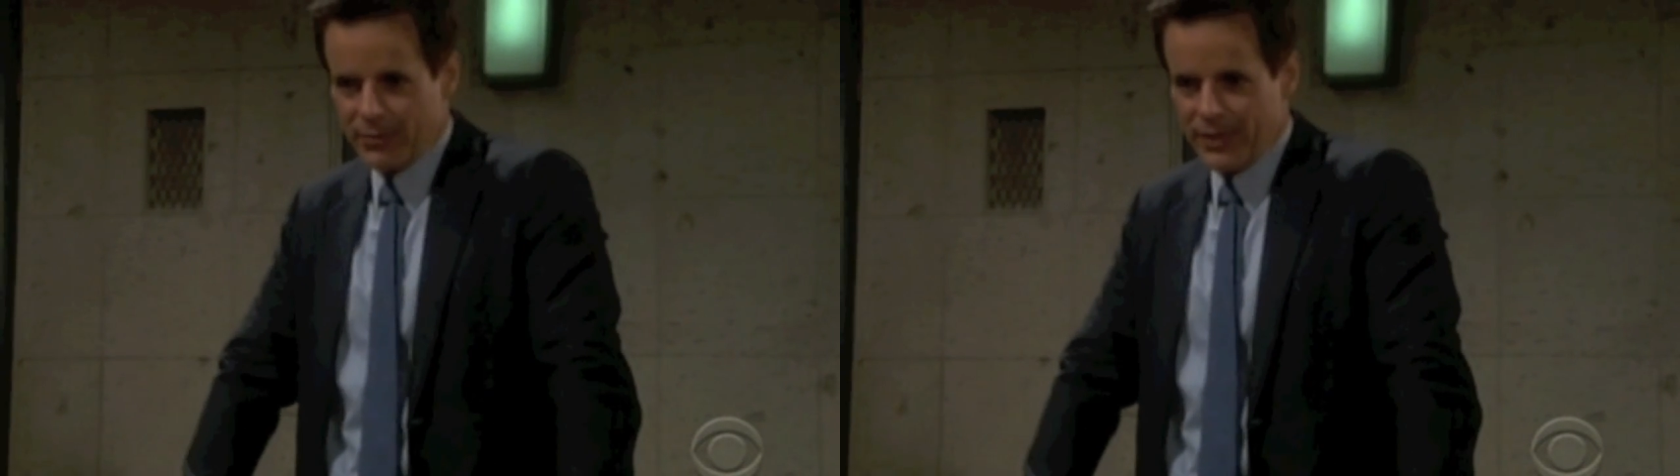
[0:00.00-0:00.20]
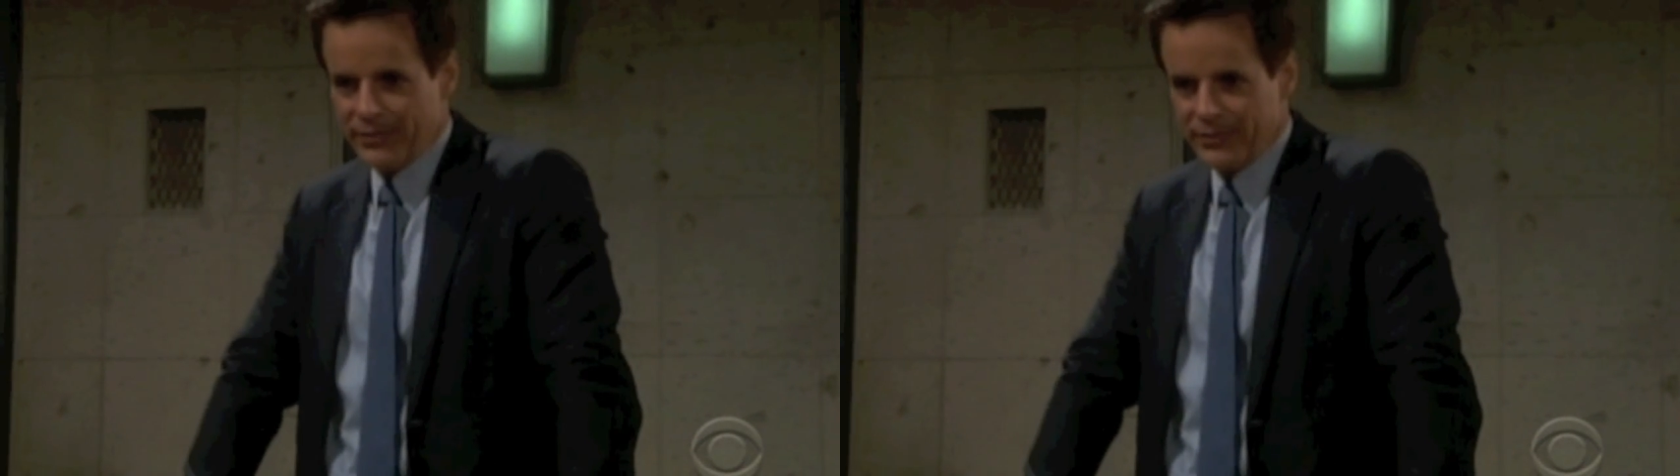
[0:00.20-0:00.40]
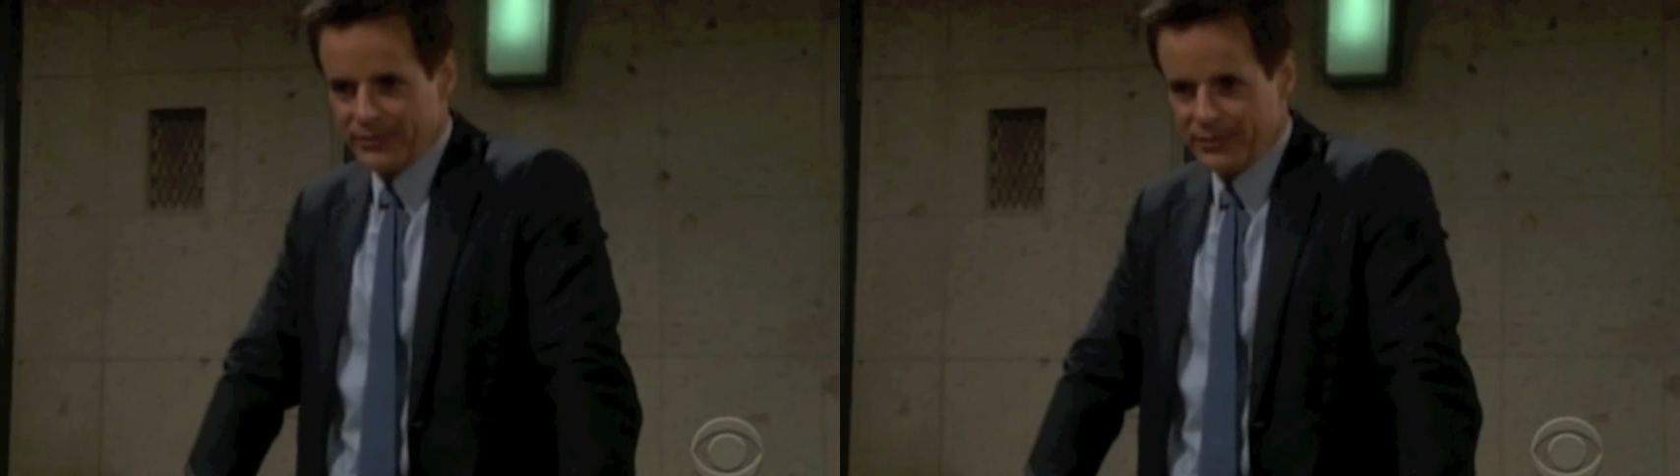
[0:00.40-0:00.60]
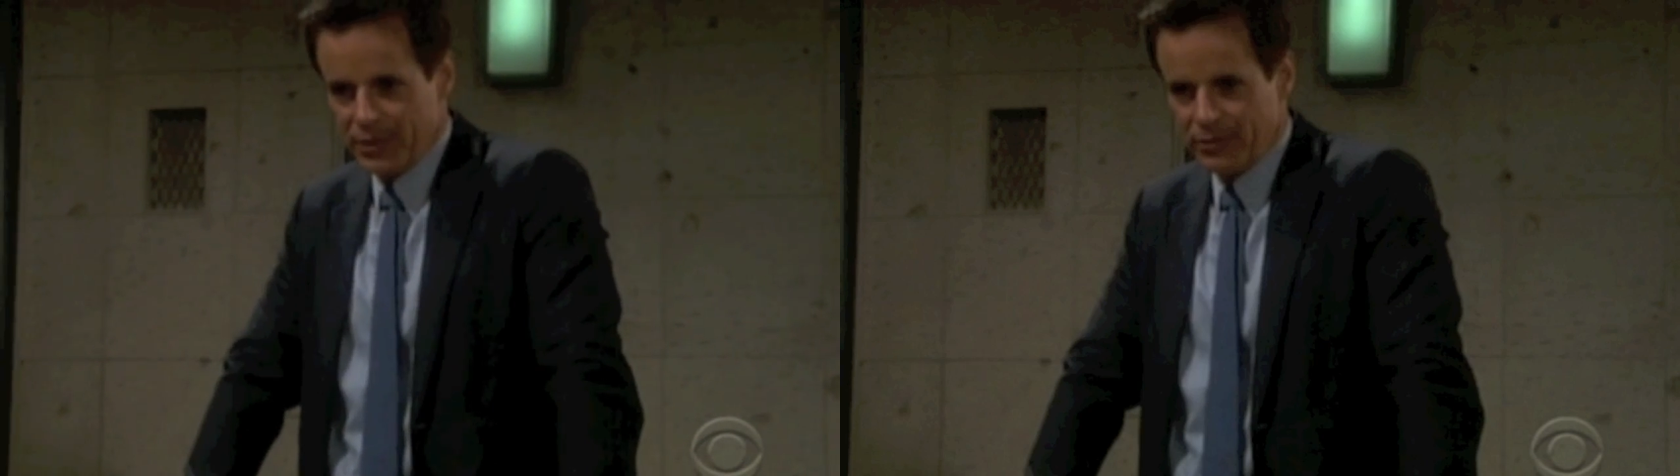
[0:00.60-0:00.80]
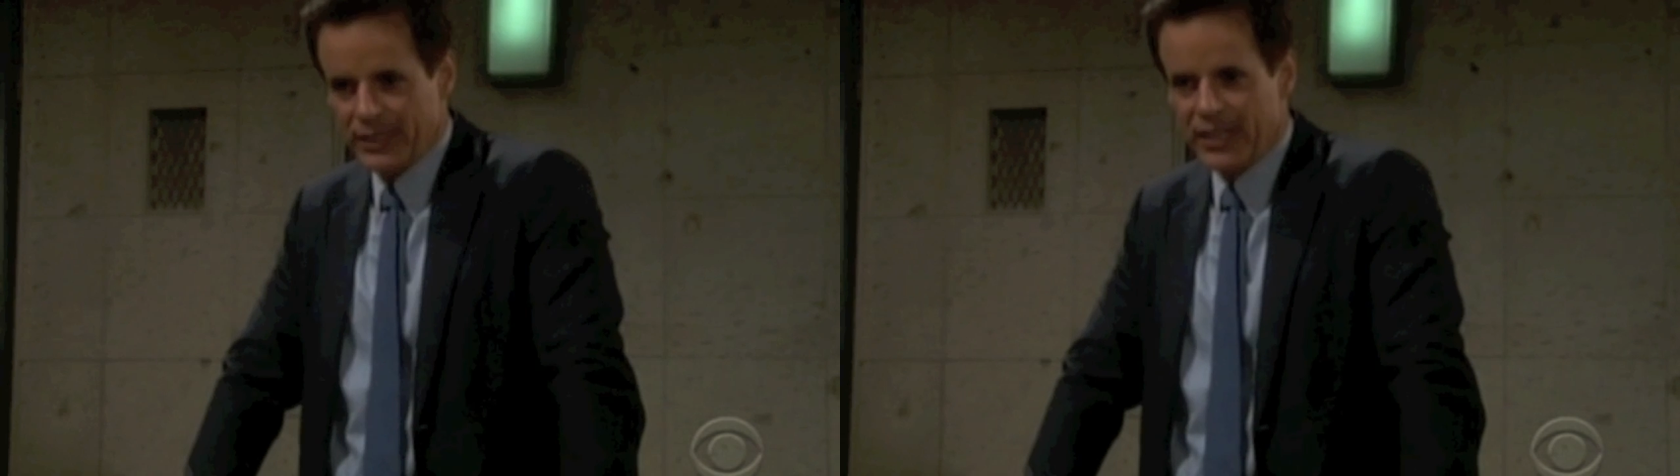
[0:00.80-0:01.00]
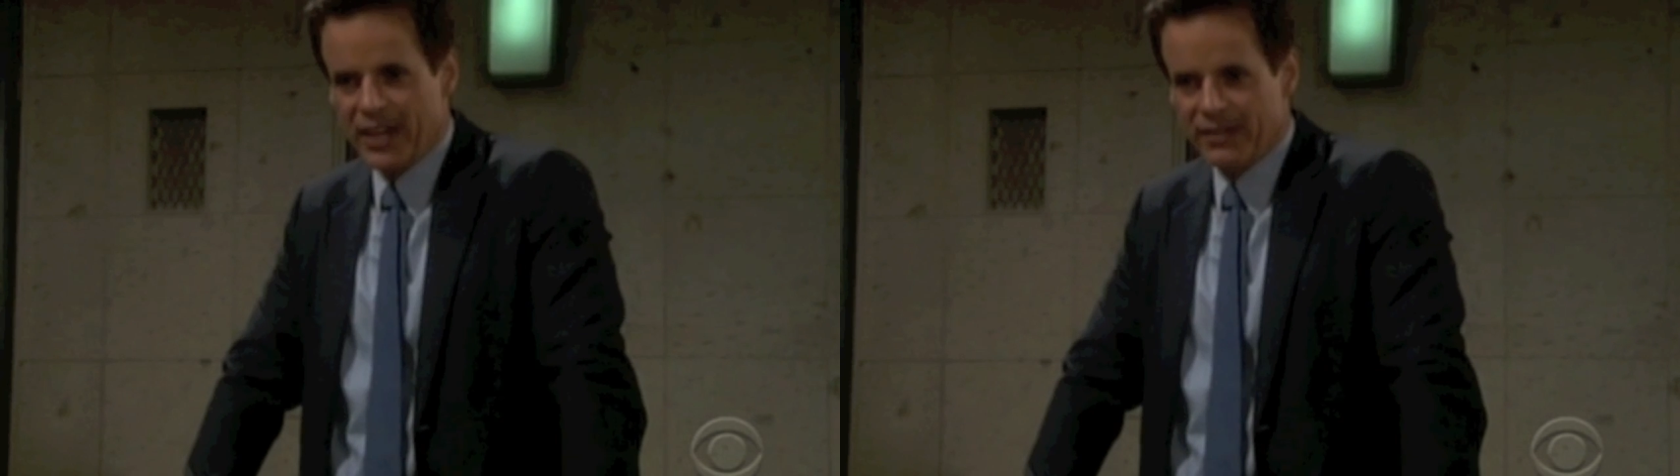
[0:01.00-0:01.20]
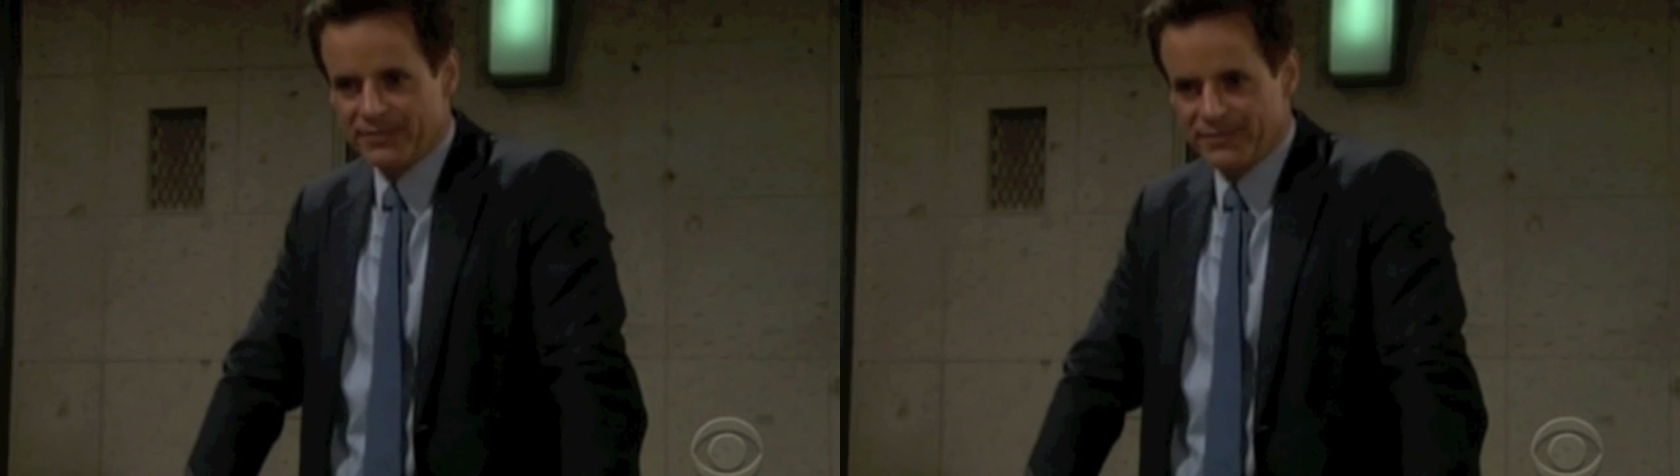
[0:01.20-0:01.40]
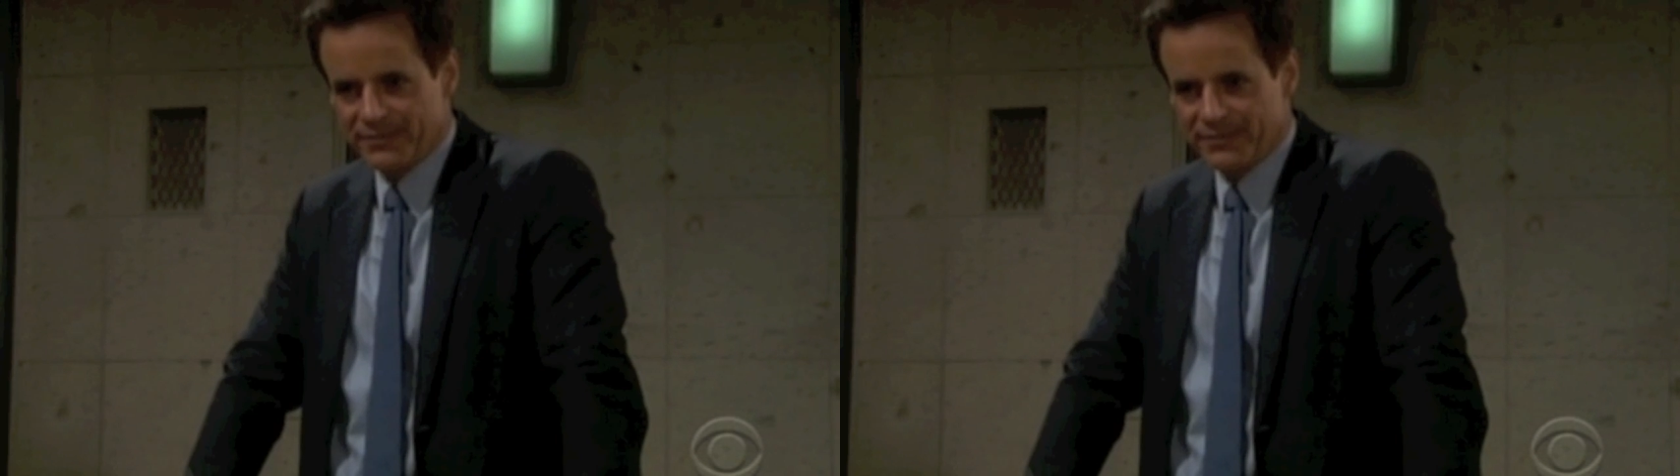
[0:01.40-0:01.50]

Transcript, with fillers: Rafe. You can go.